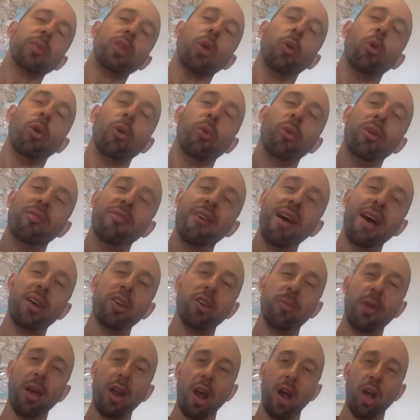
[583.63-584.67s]
What do we value
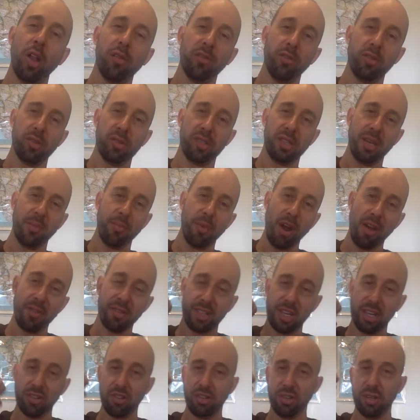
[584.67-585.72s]
about Oliver's
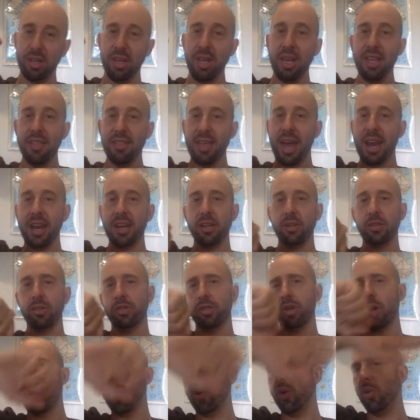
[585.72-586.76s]
improvisation? That it is
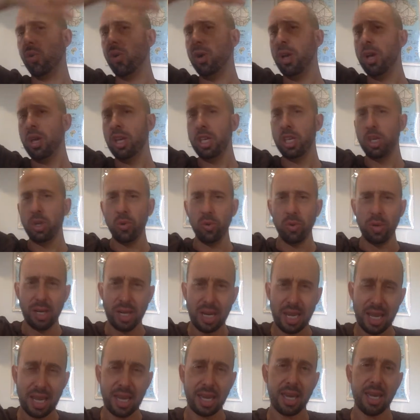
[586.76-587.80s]
so
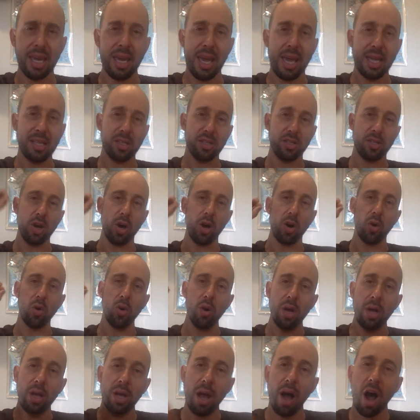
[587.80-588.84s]
unique and so
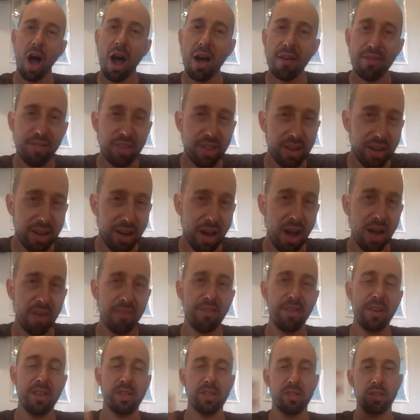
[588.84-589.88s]
off the cuff
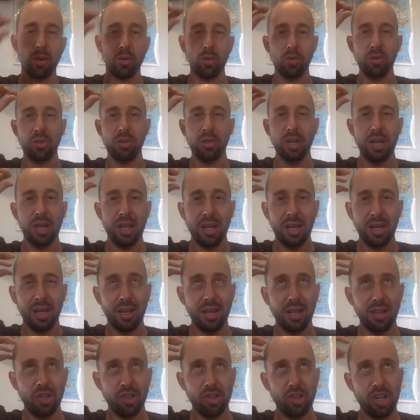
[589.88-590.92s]
and so
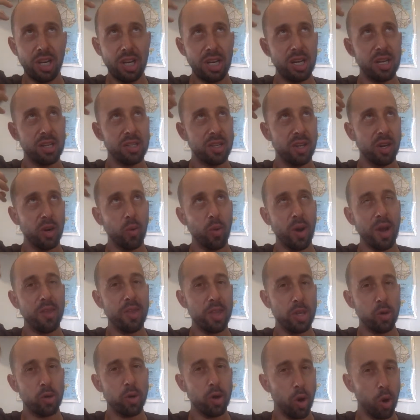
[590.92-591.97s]
genius in a way that
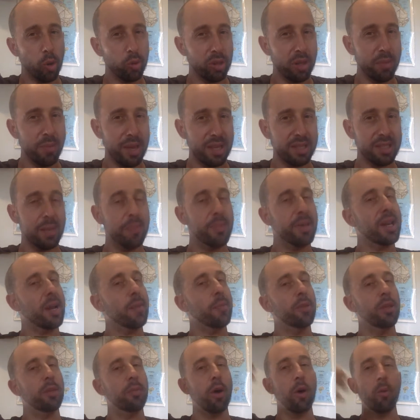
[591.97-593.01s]
you could only make something up
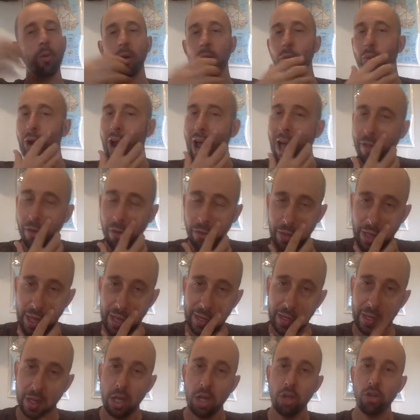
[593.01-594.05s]
in the moment rather
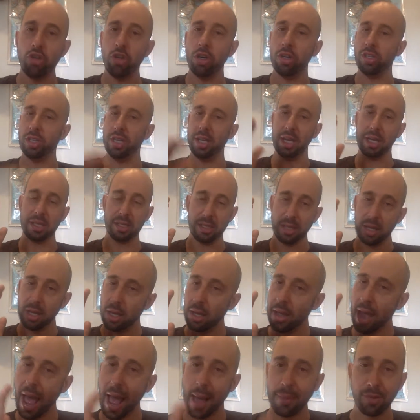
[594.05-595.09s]
than just in its
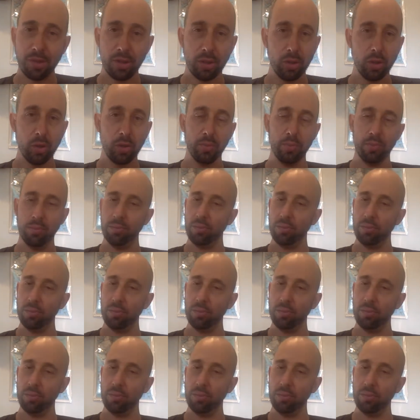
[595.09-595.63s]
absolute,